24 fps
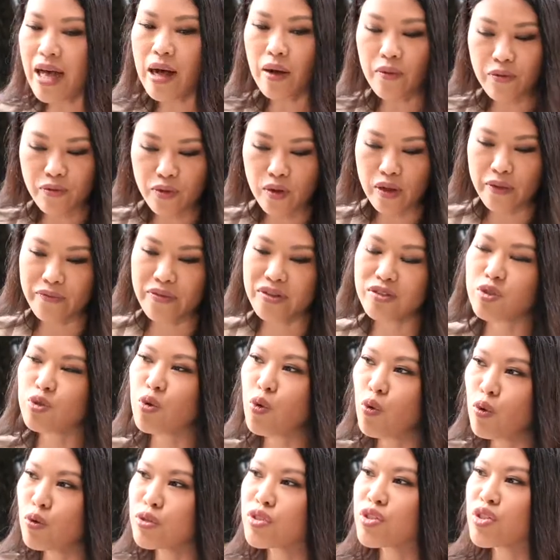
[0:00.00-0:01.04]
helpful if the
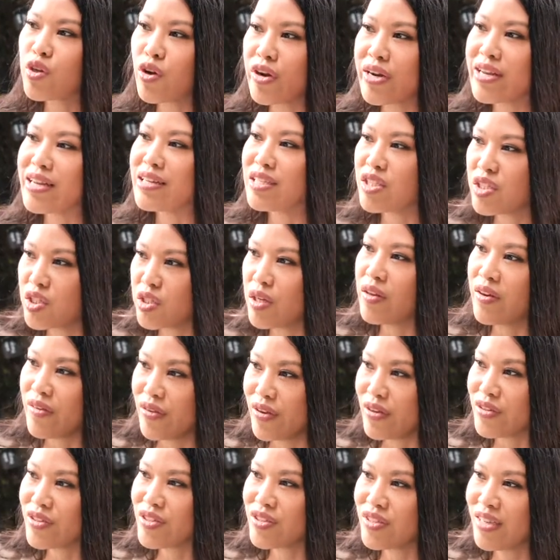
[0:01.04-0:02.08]
schools started instilling
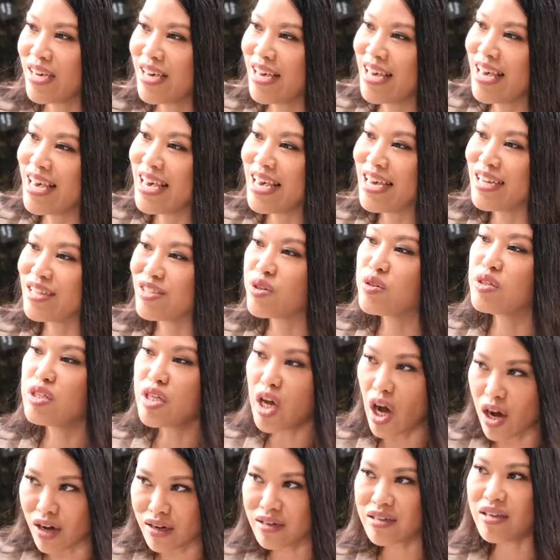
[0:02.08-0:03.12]
this mm. into
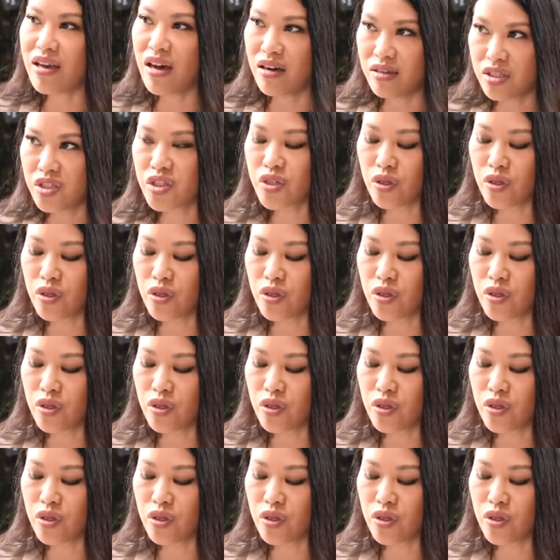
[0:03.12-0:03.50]
young, young